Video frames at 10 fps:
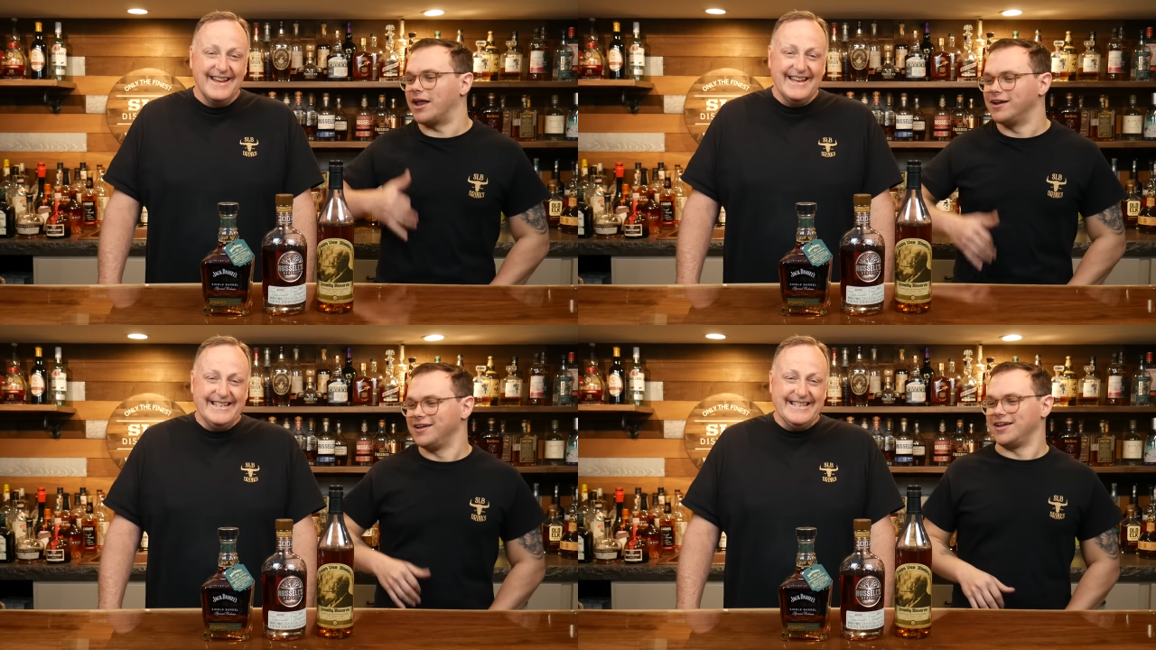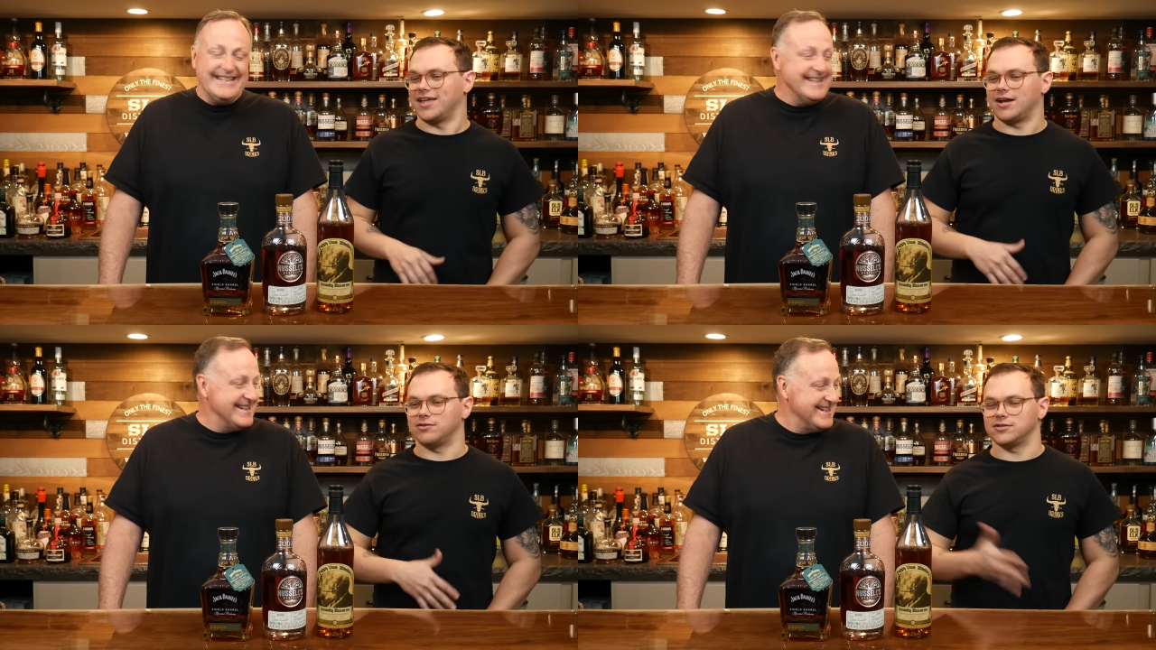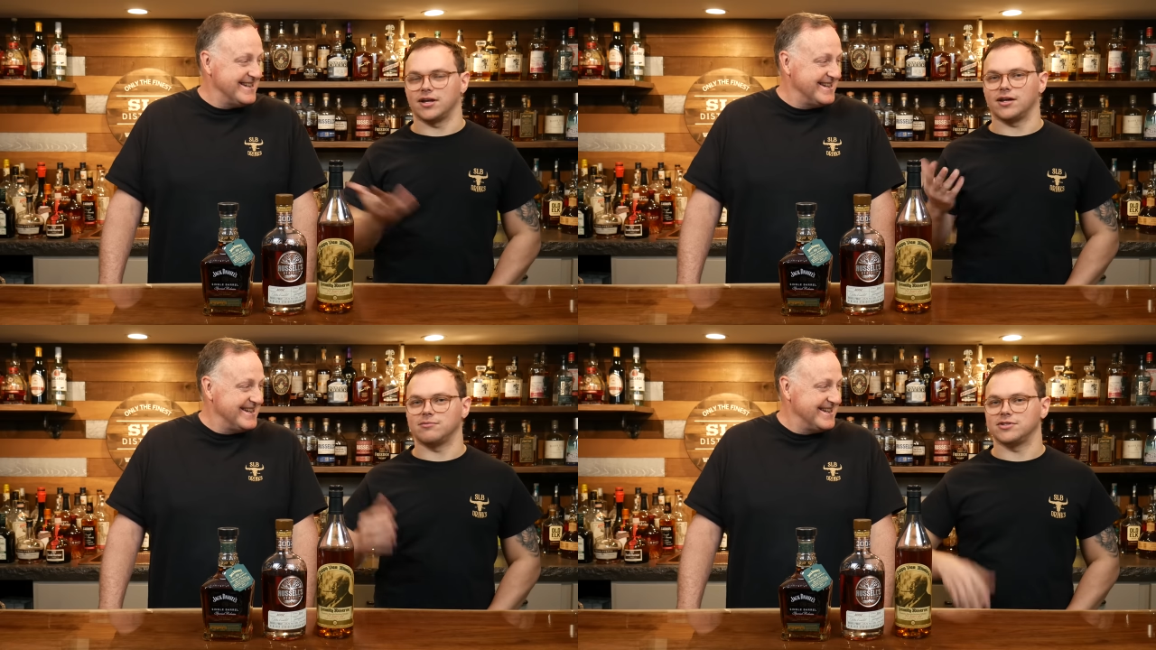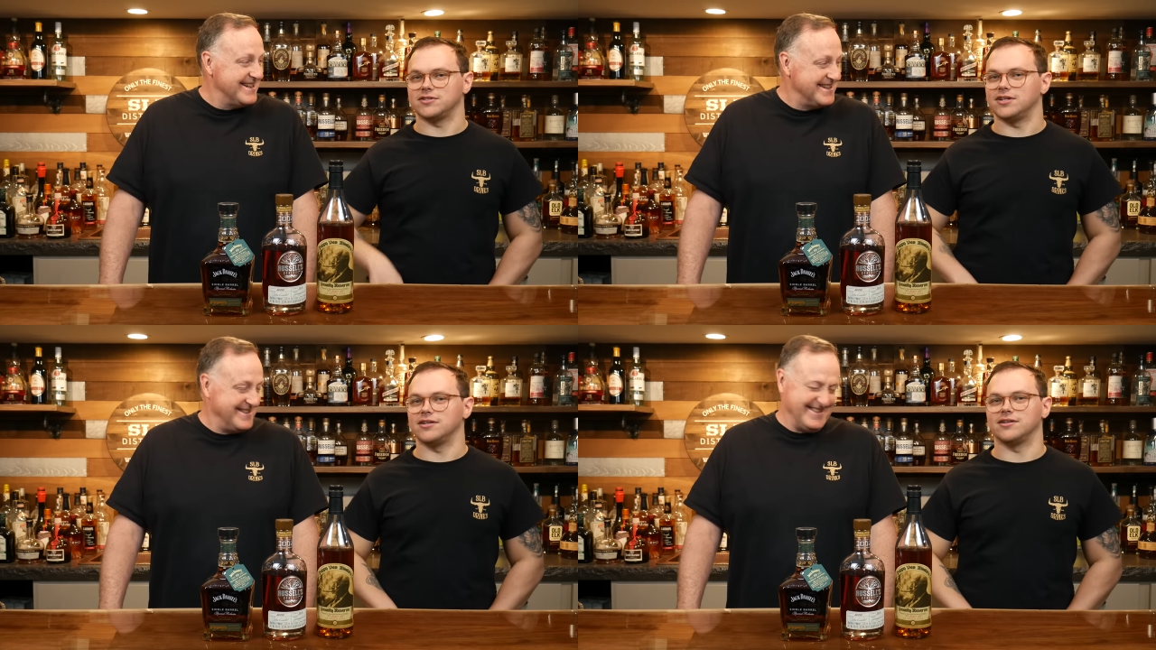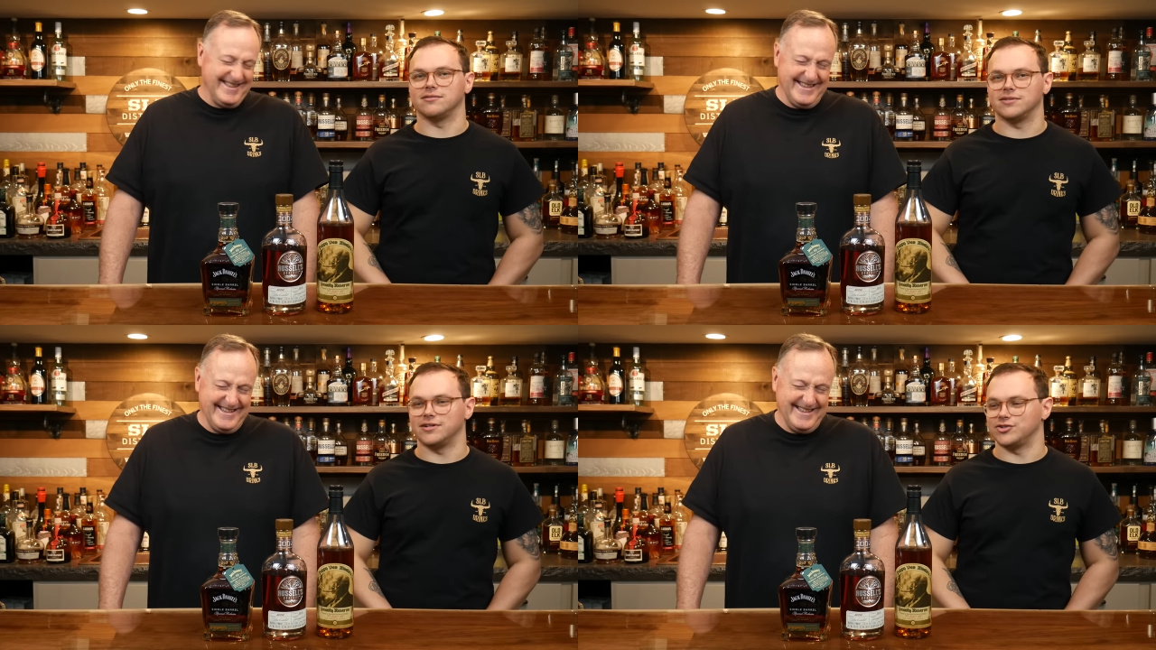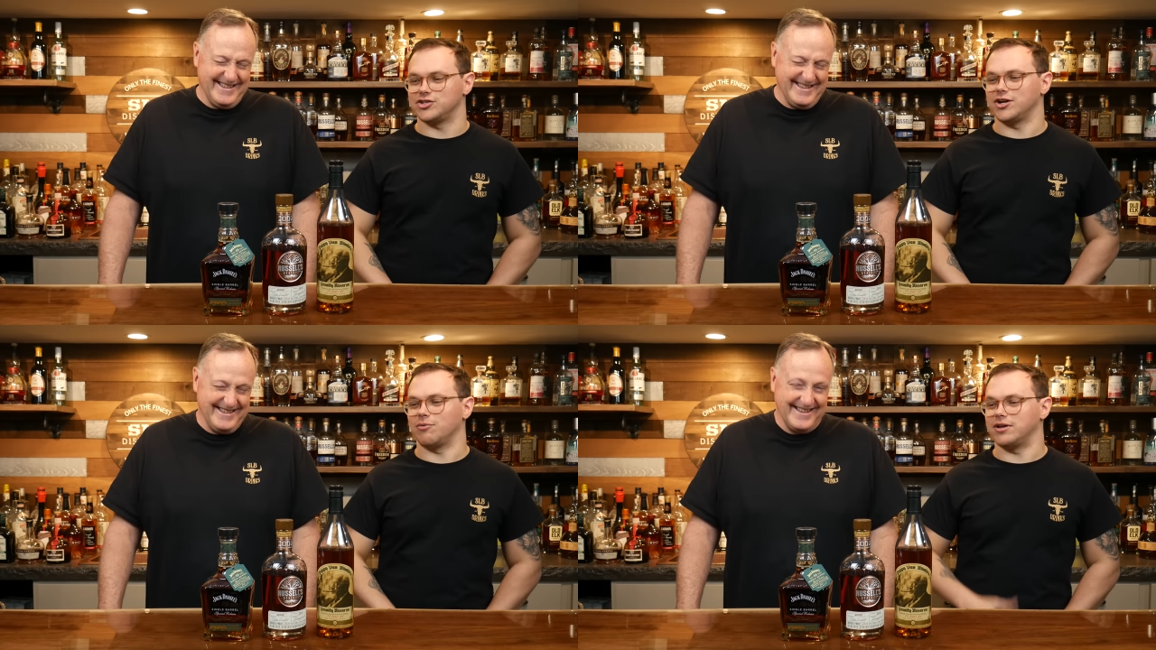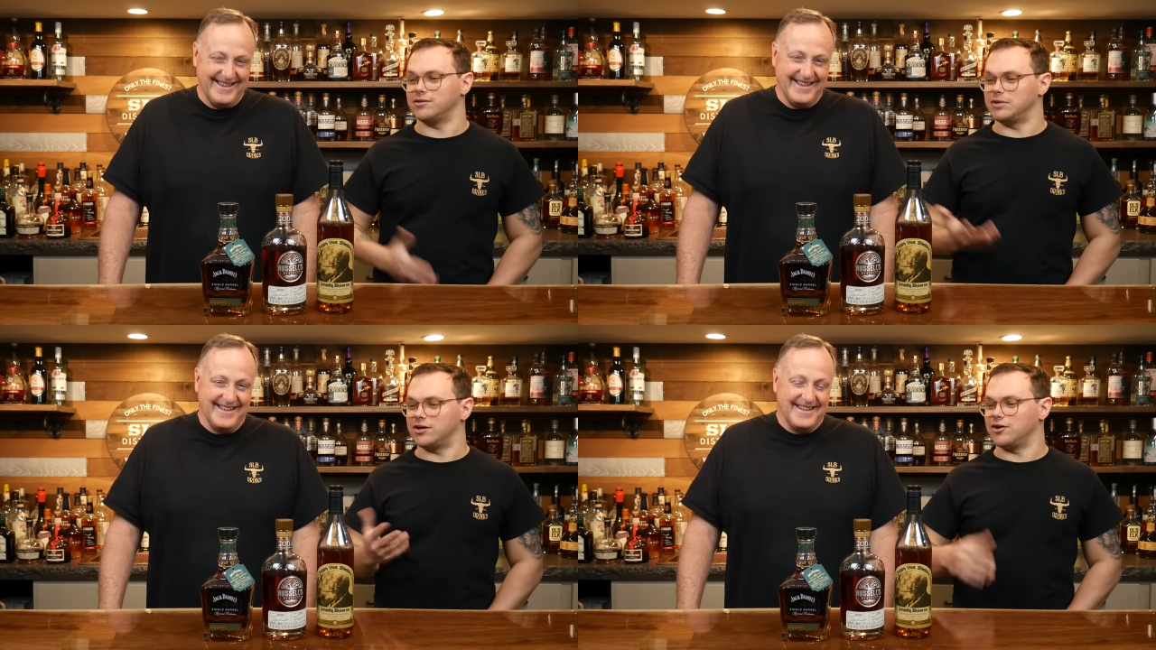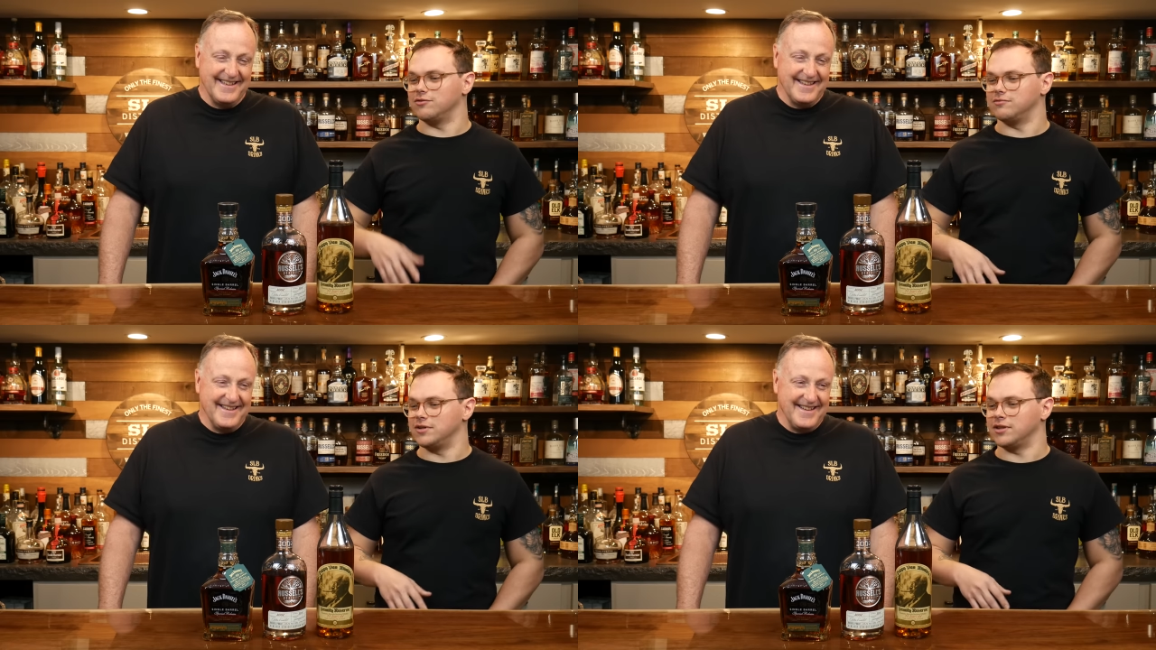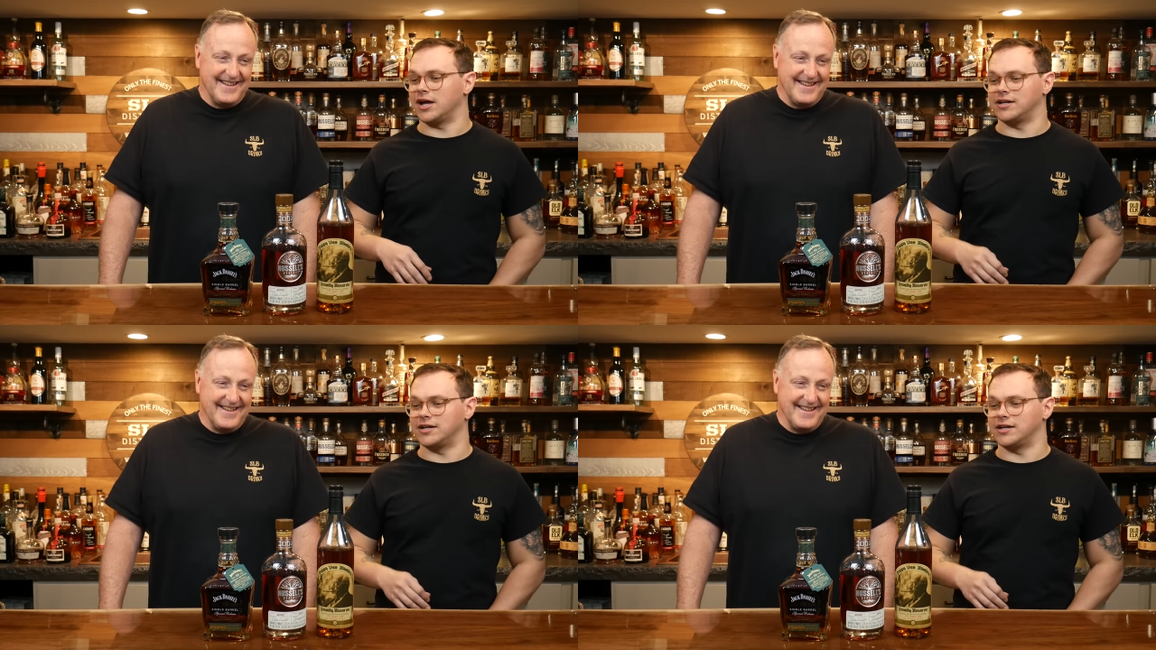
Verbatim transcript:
Speaker 1: and I was like, "I'm just sitting in a in a chair waiting to be called in line."